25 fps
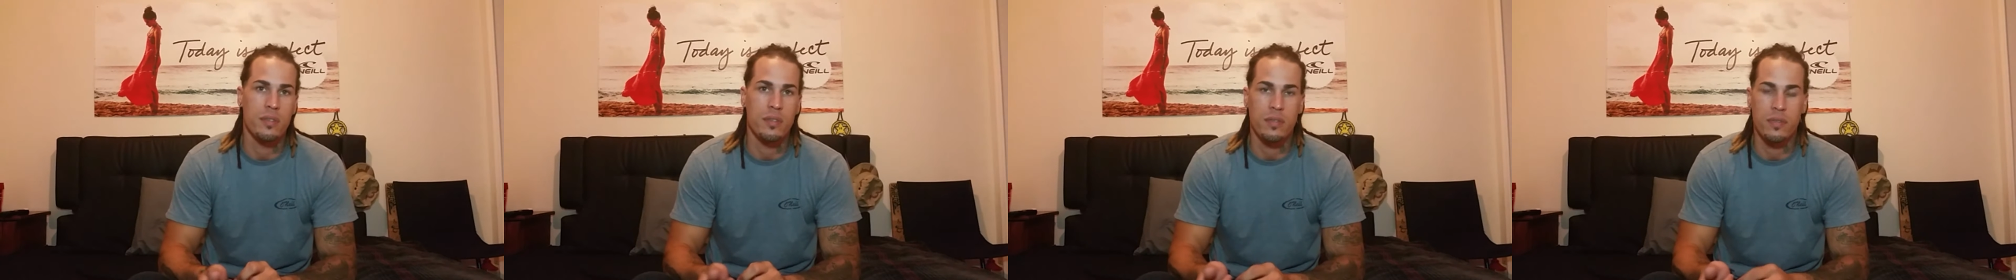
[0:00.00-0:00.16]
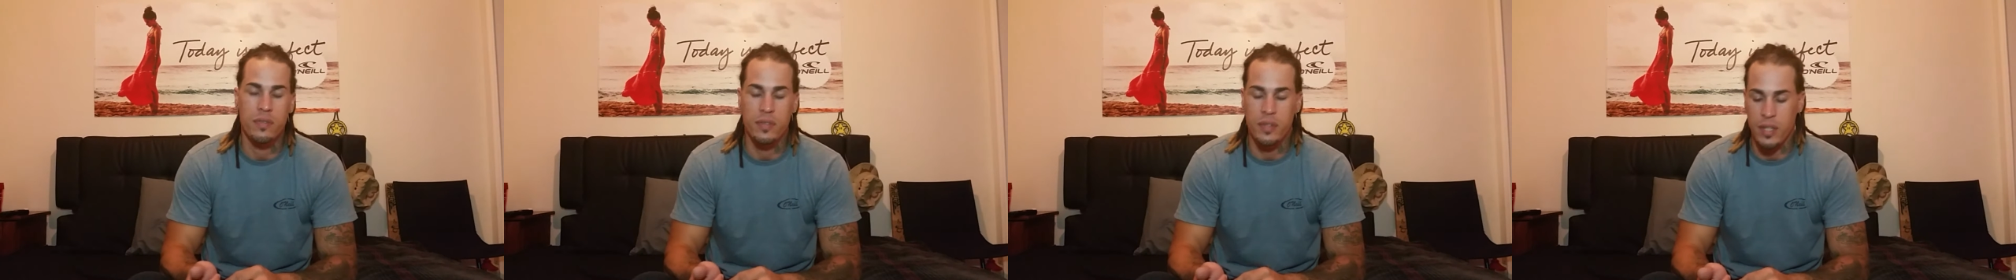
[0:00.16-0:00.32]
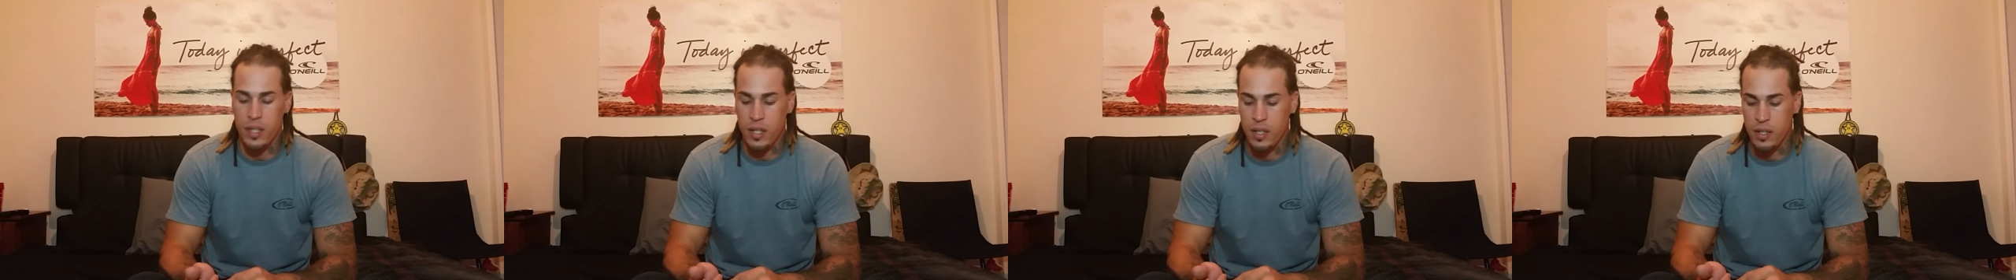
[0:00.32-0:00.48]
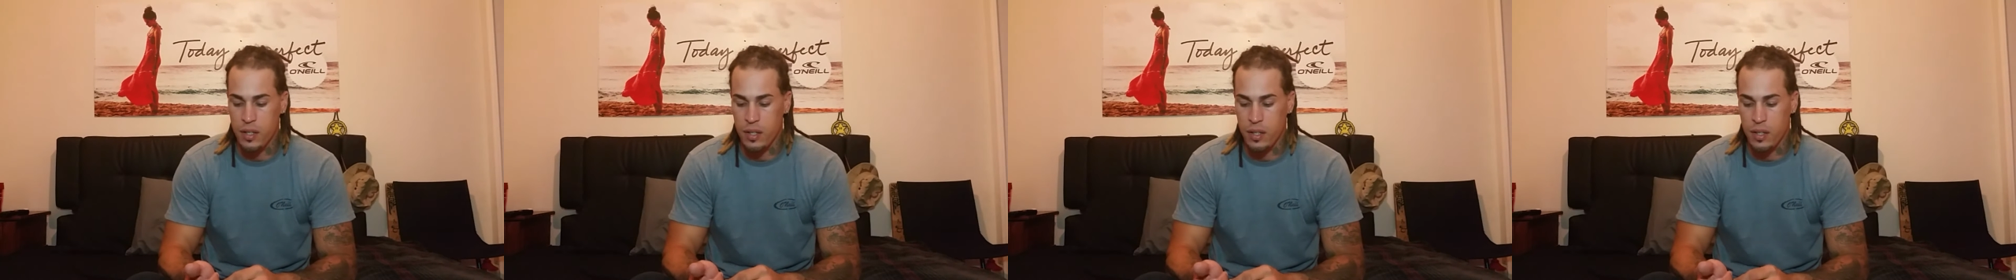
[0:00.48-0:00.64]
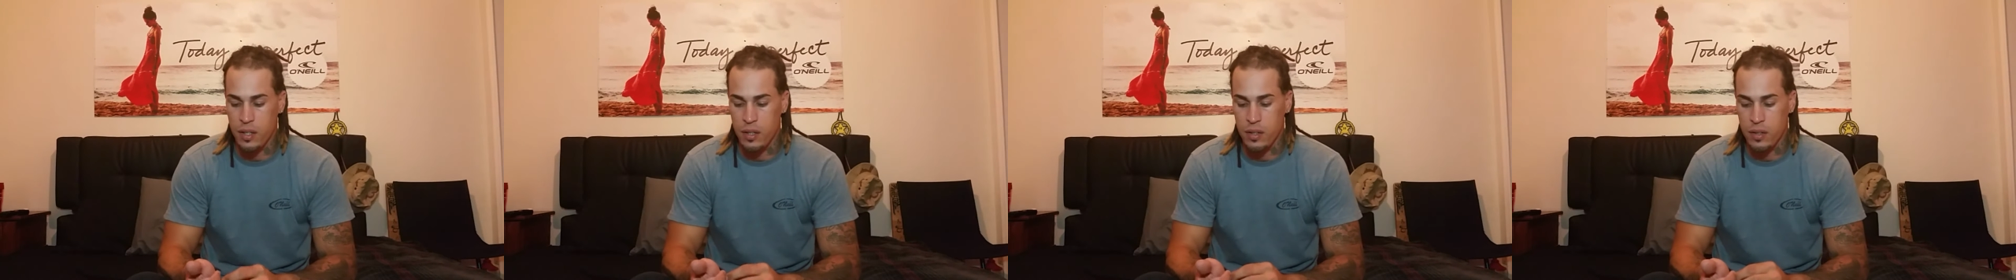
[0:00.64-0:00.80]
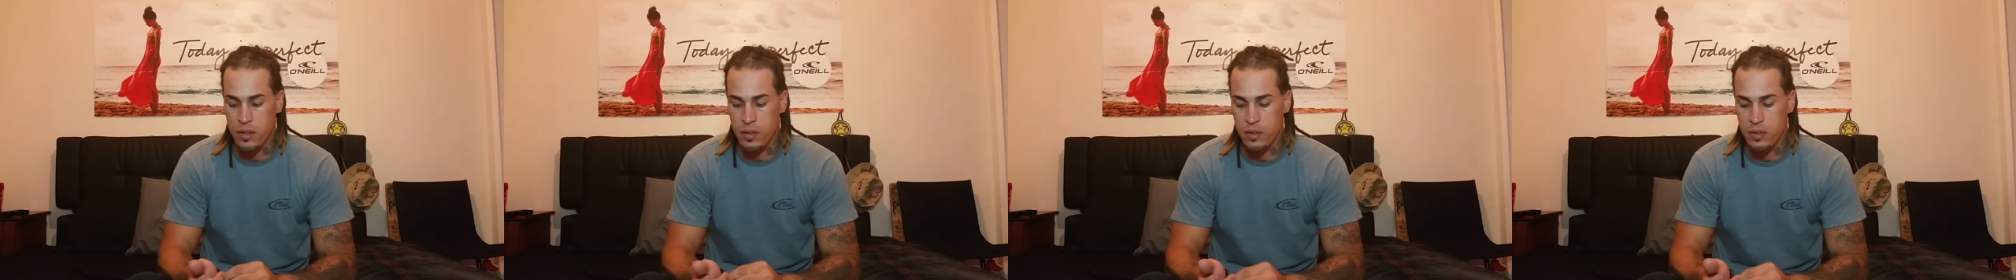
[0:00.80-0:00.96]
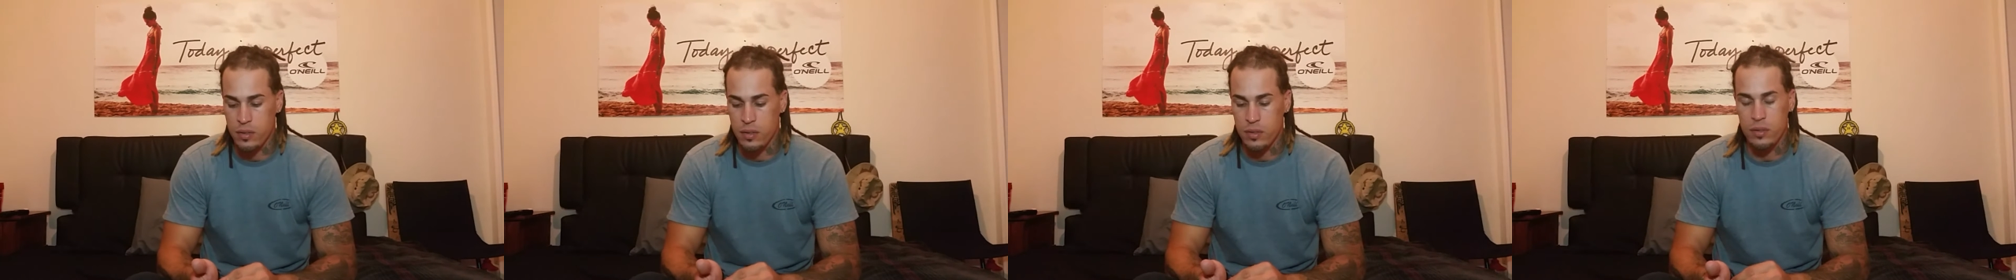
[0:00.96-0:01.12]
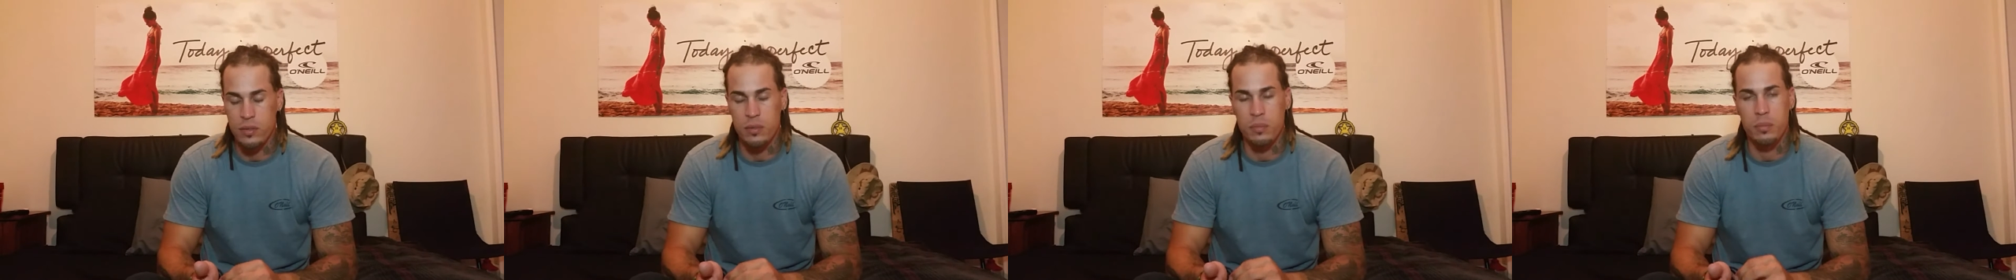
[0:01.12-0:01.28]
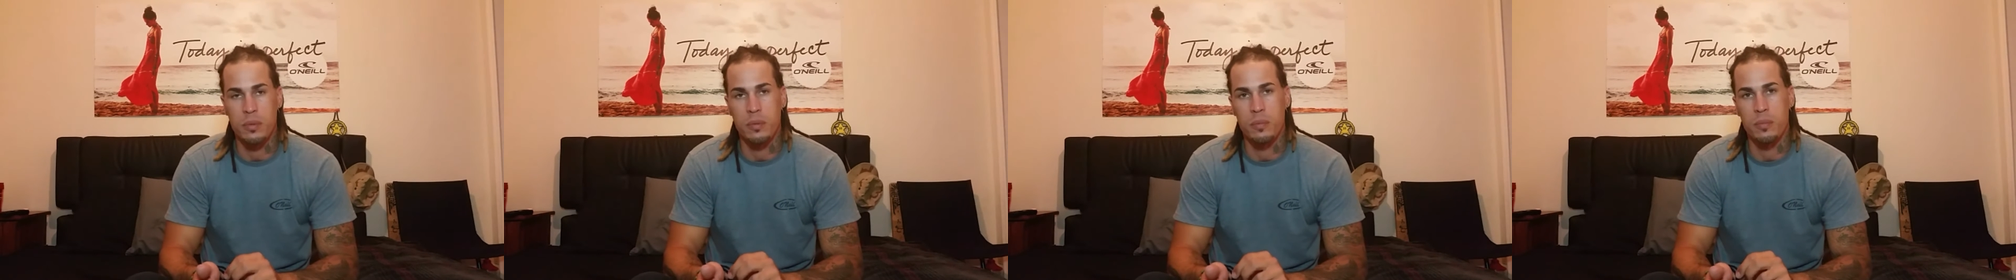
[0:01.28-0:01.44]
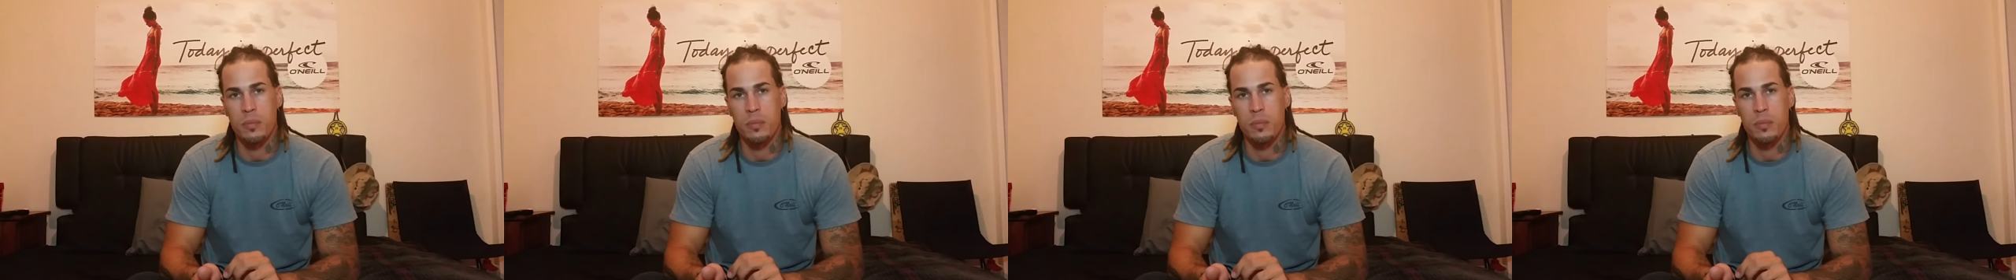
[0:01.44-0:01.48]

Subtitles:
Different kind of hair, it's a little bit